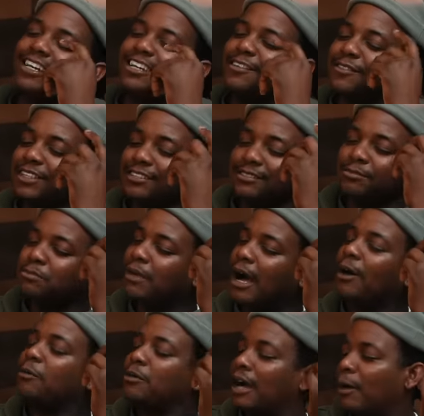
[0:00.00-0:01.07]
I couldn't even.
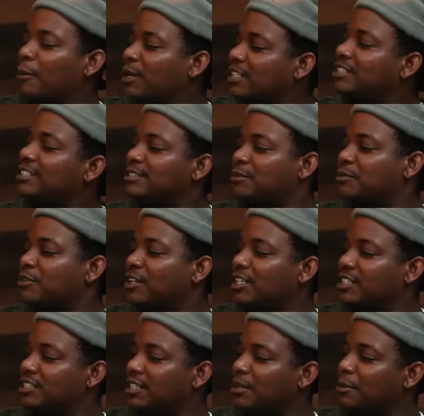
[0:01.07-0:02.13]
I I would have said some
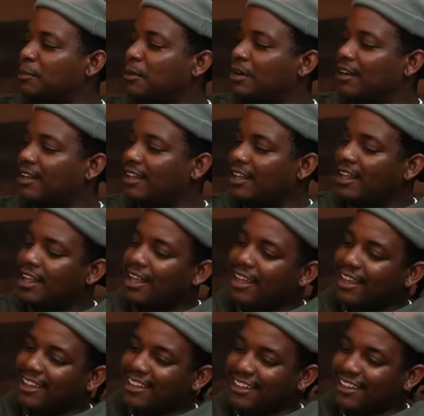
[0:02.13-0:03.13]
funny slime. shit, but I said